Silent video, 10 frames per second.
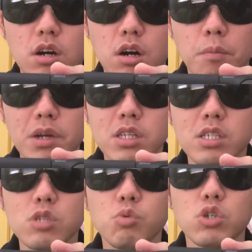like this
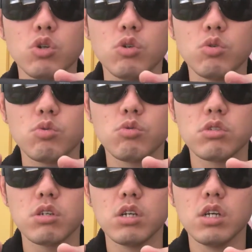is what you use
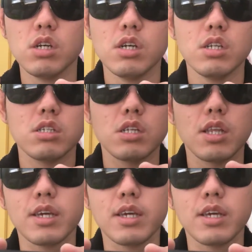to like